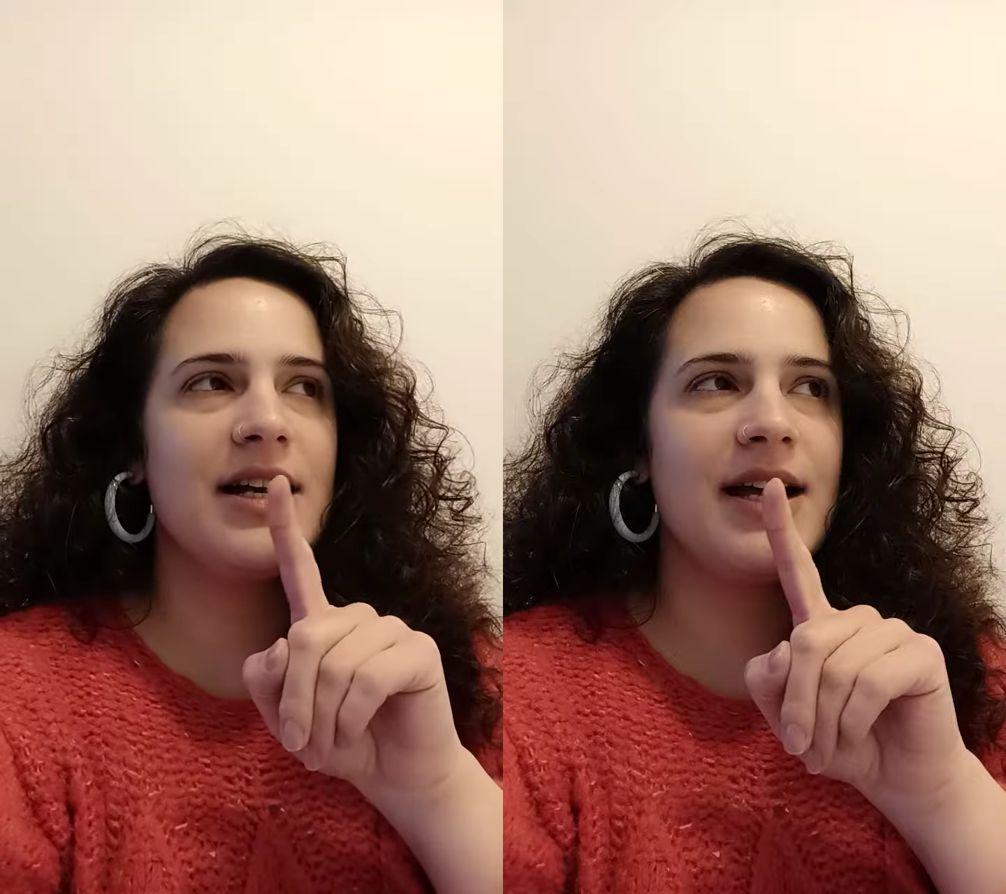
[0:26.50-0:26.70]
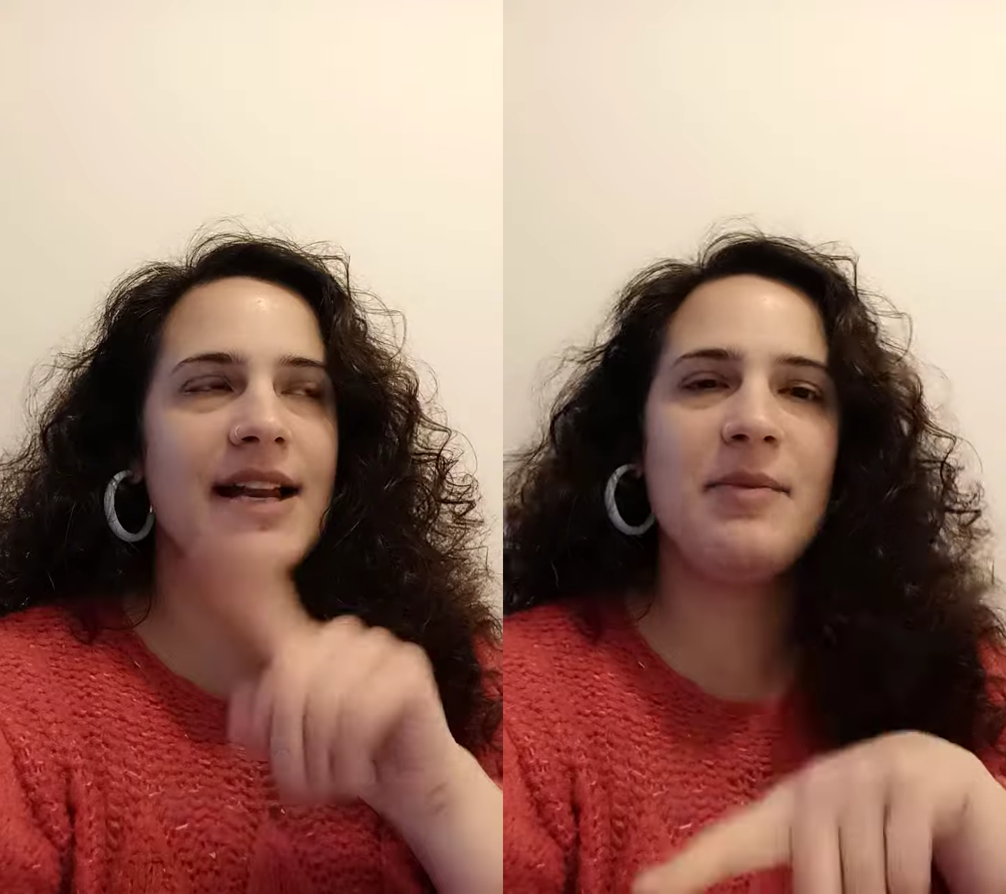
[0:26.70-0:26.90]

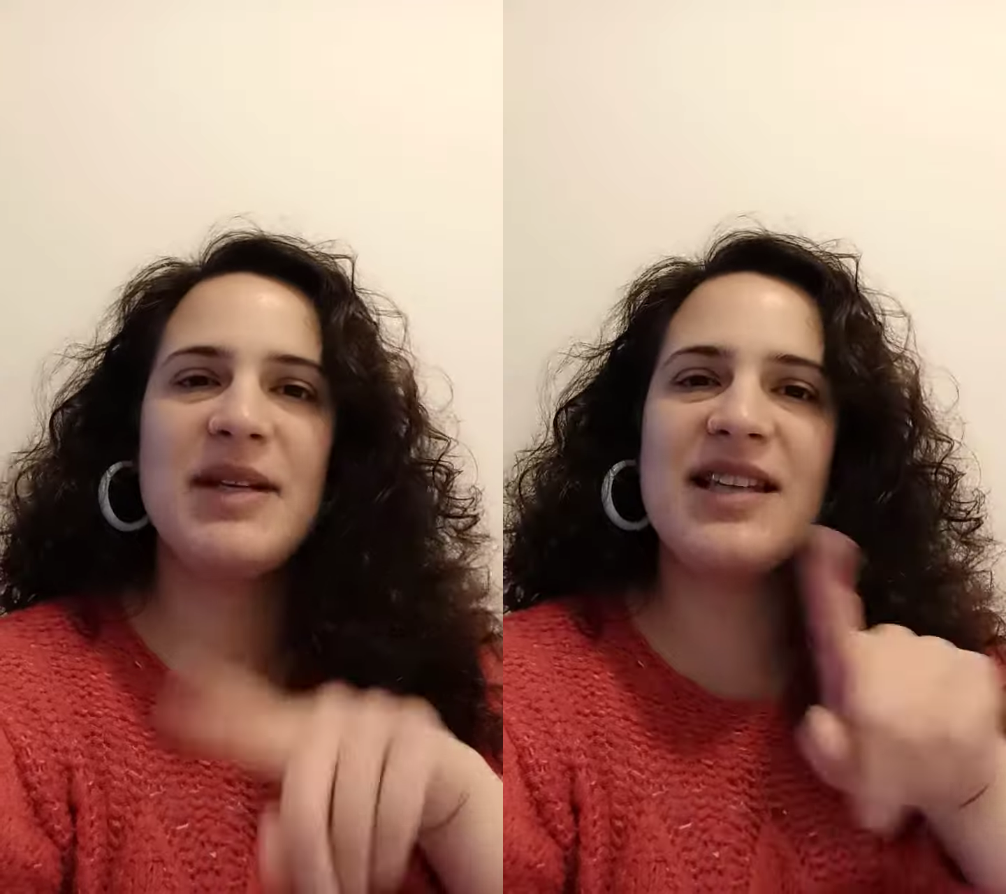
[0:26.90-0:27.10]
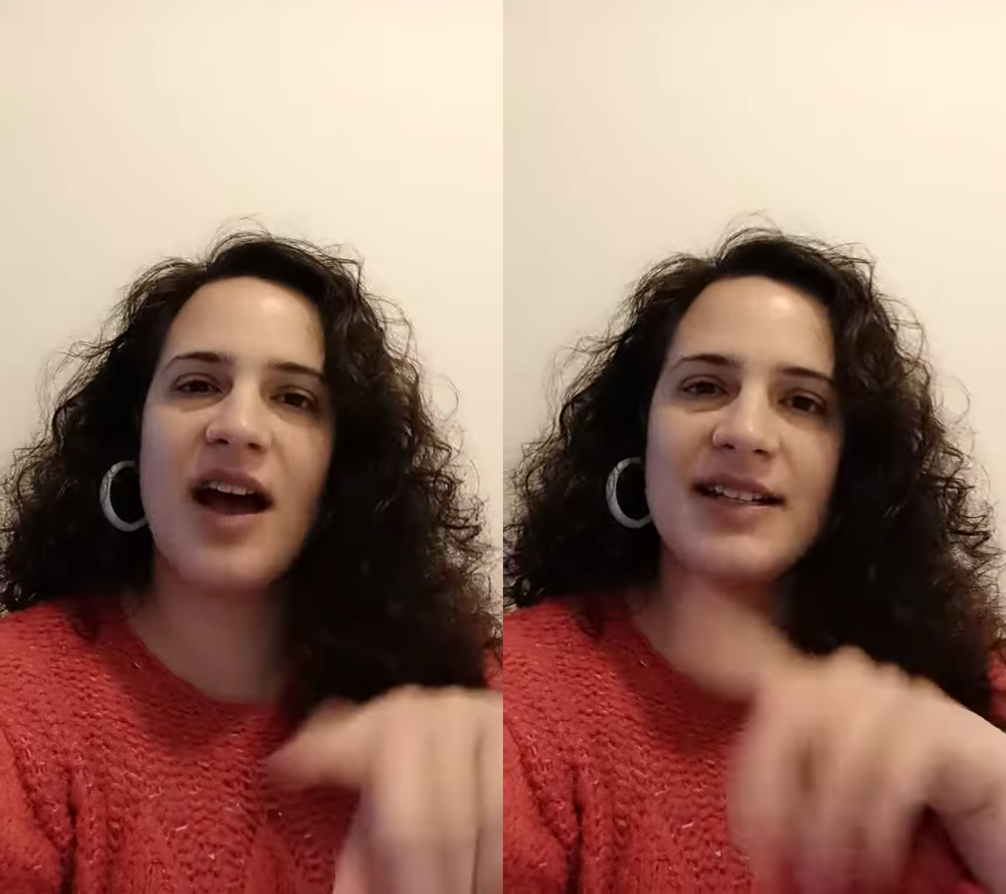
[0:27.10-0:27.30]
a little bit
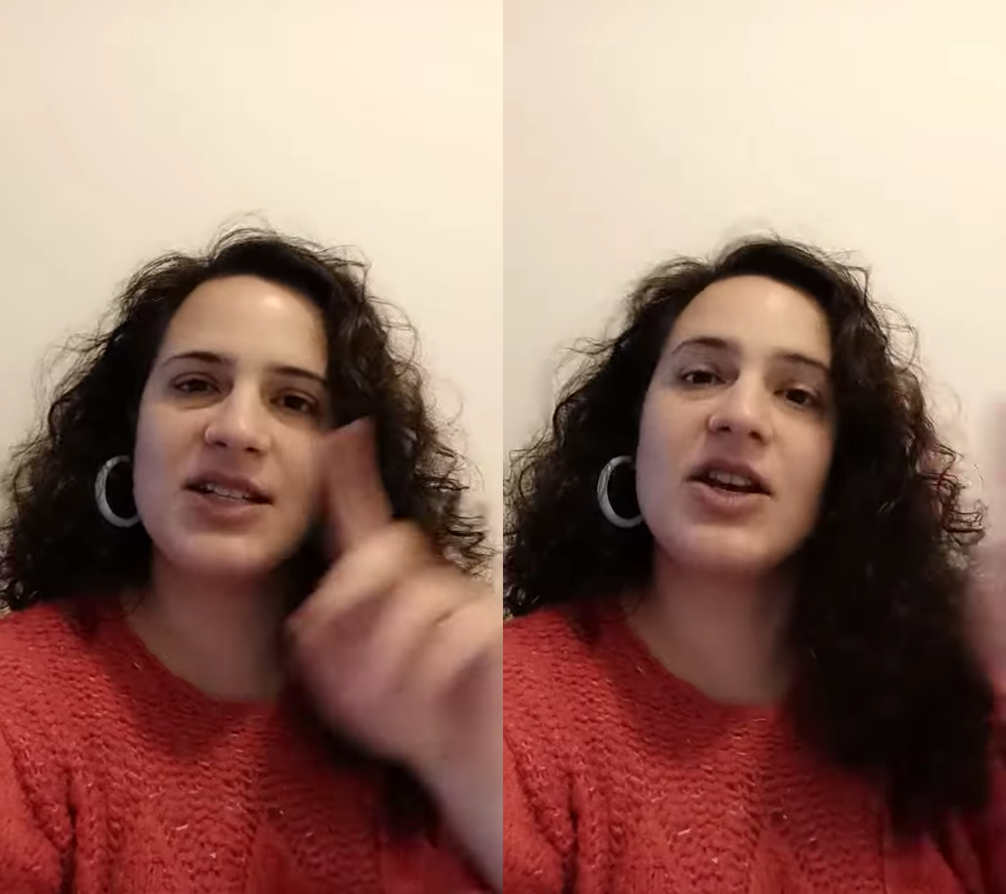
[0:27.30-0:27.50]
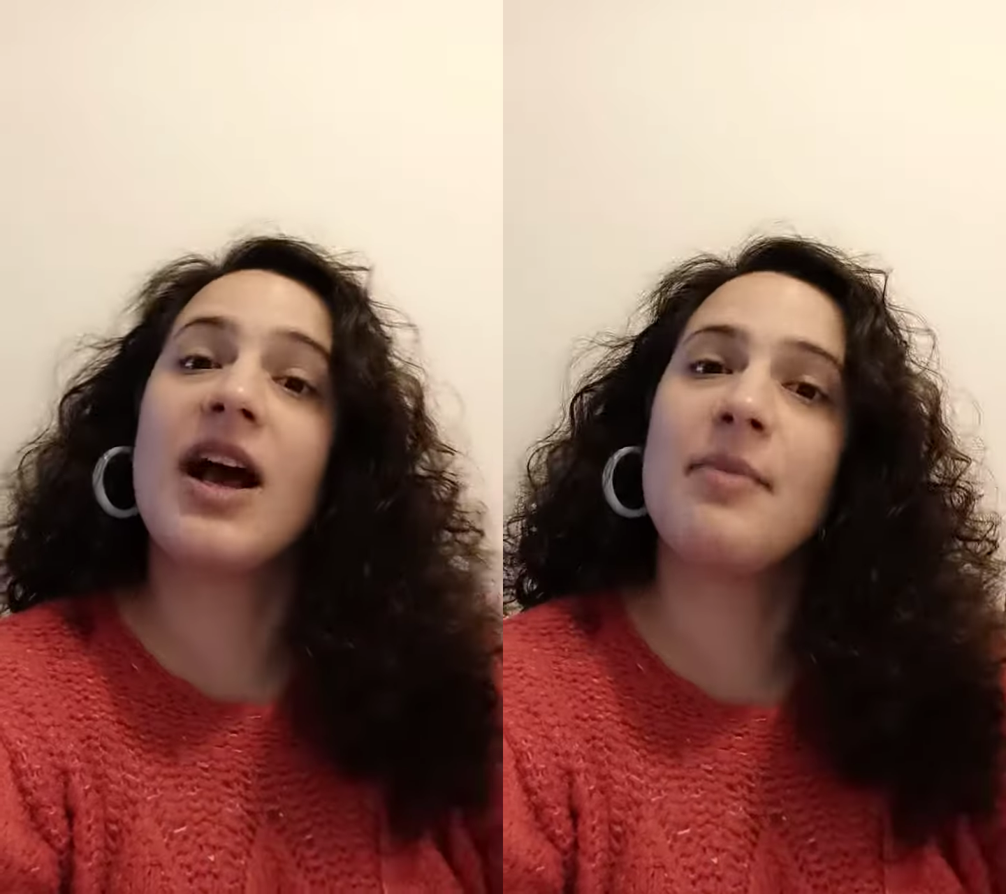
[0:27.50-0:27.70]
tighter to come